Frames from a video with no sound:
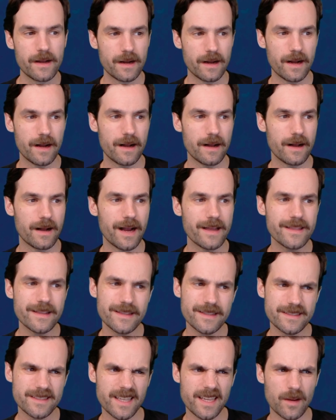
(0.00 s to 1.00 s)
I think
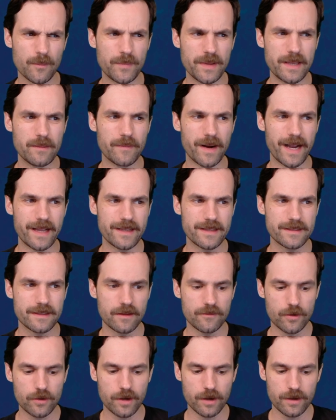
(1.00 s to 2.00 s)
this is like a B-
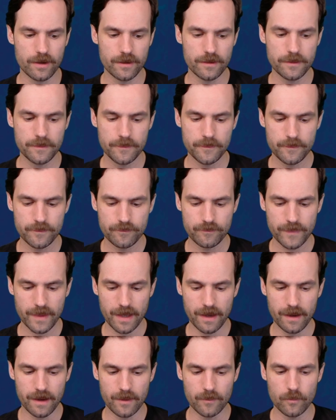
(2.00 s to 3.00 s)
level card.
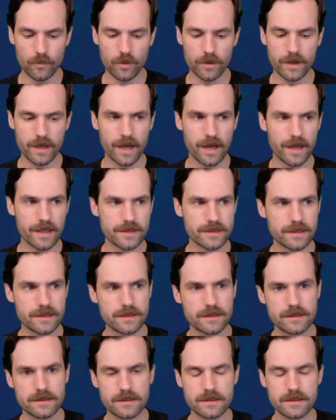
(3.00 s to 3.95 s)
We're not...